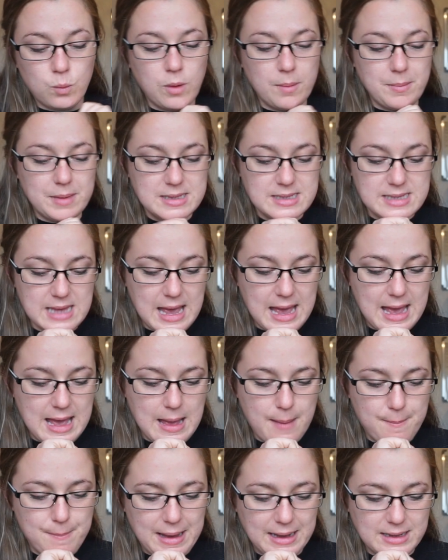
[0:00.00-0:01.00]
Women's
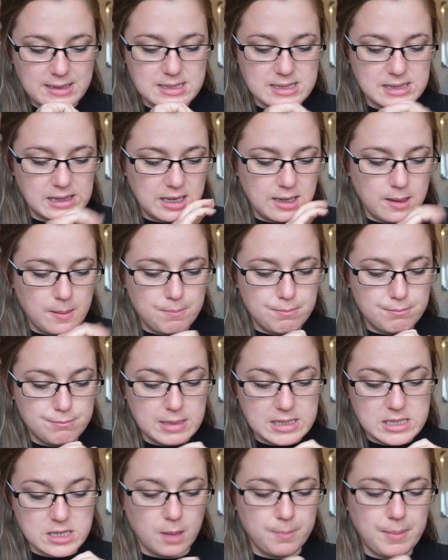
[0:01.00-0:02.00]
Air Max Thea
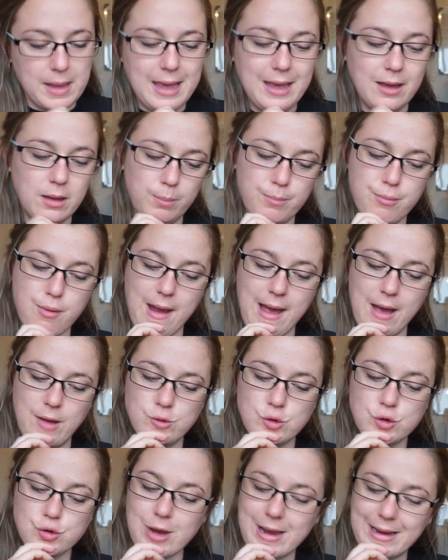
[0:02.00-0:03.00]
mid-top ale
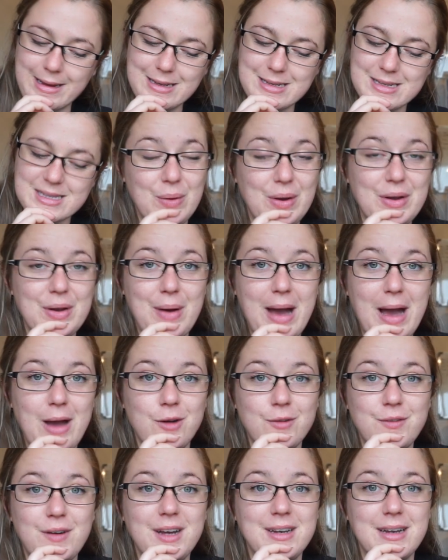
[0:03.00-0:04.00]
brown trainers. I don't know how
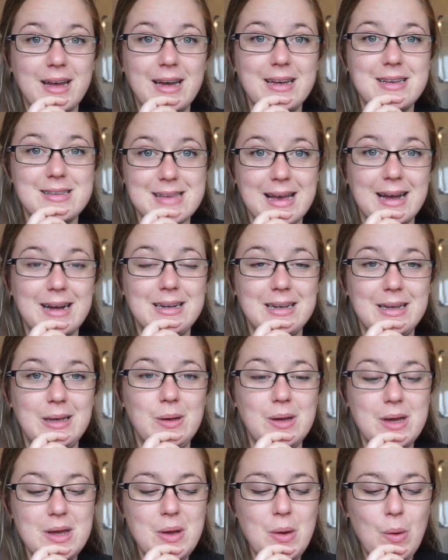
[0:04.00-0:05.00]
to find out
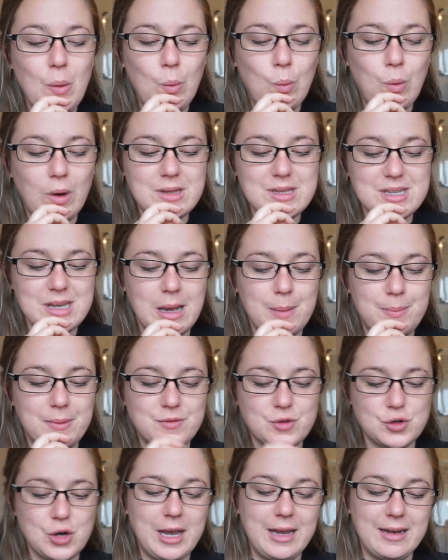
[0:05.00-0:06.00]
exactly what type of
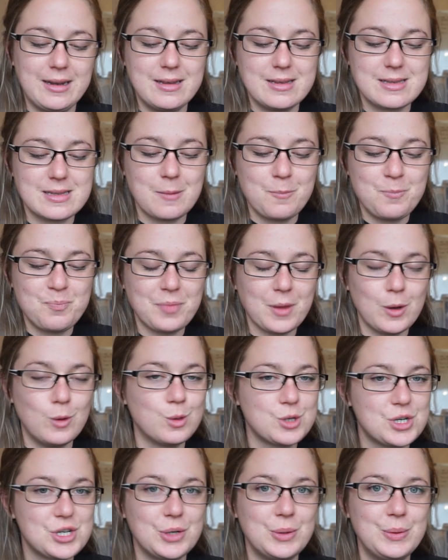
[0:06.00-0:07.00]
trainers
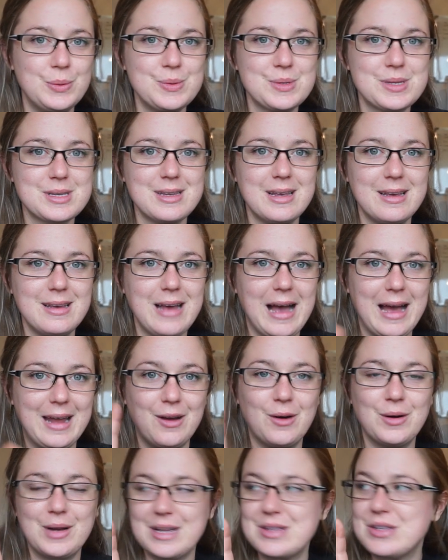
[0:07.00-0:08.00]
or shoes, and
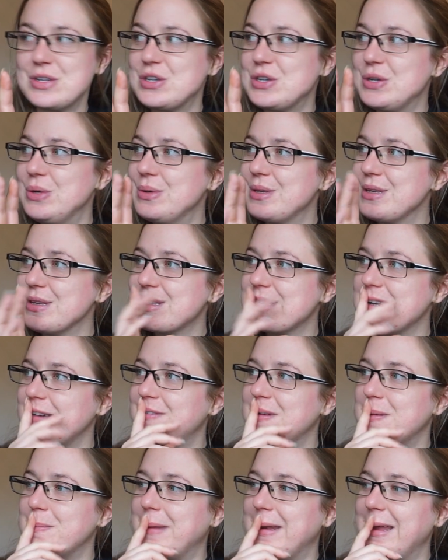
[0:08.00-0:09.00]
I'll get to shoes and stuff
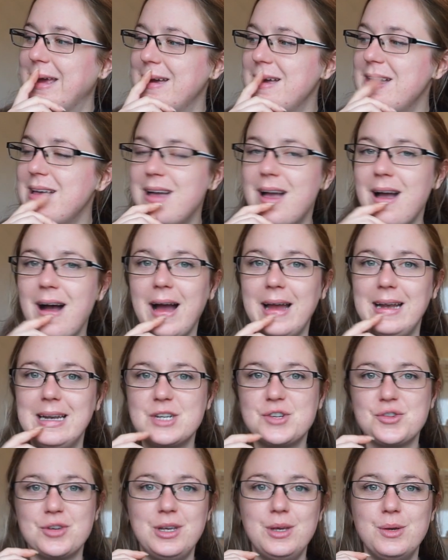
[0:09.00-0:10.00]
in a minute. I
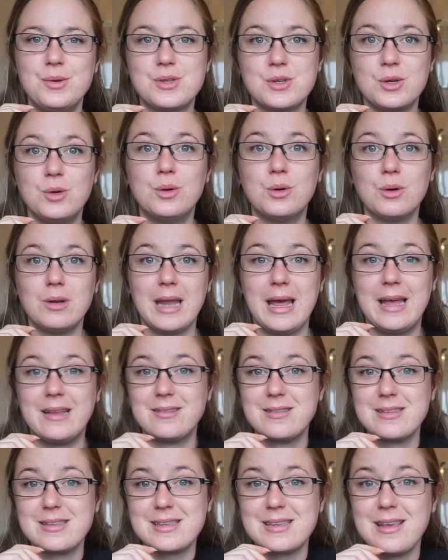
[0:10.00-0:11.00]
literally use Google
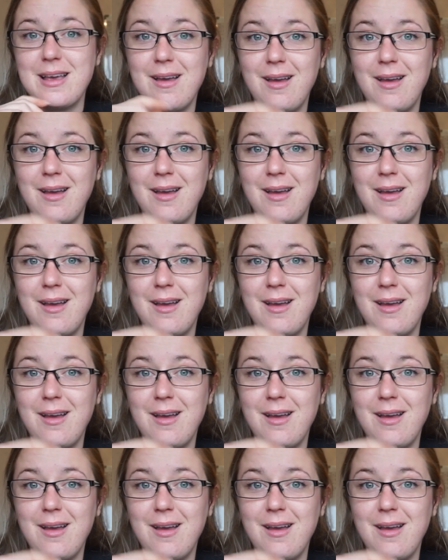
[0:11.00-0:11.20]
Lens